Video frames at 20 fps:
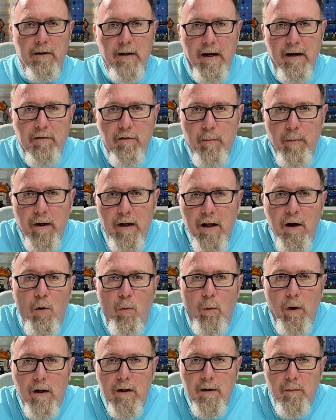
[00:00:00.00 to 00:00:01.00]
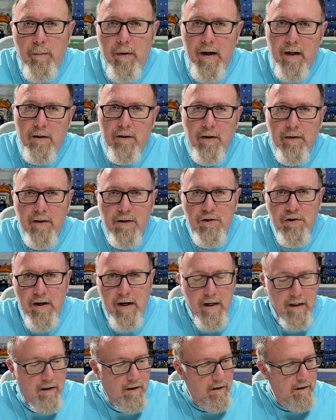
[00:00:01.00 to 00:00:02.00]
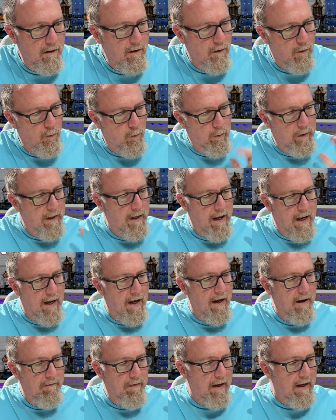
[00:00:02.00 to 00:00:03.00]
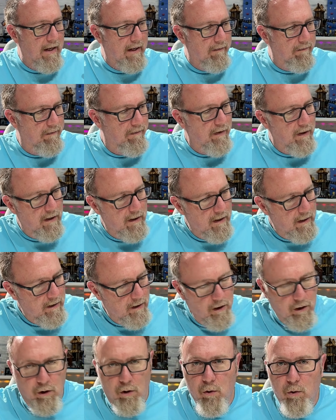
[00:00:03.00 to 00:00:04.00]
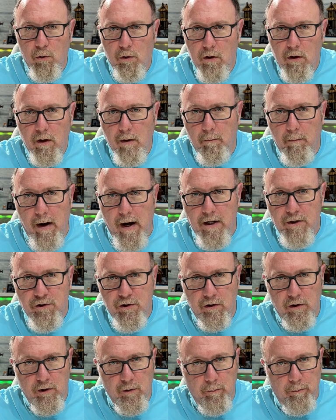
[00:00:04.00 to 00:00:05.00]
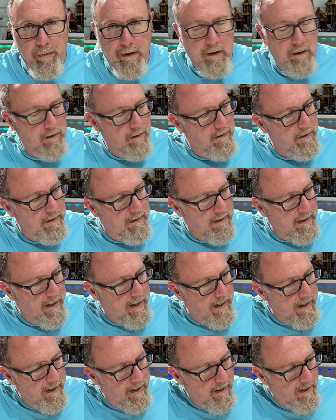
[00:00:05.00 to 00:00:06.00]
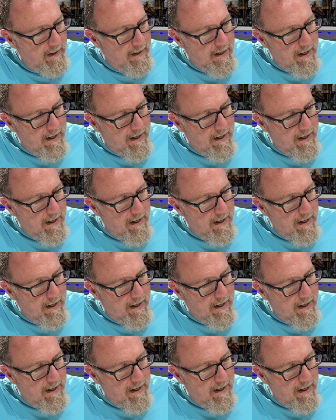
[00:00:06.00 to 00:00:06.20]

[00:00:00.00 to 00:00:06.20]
day, everybody. Welcome back to the channel. We have a fun, cool modular build today.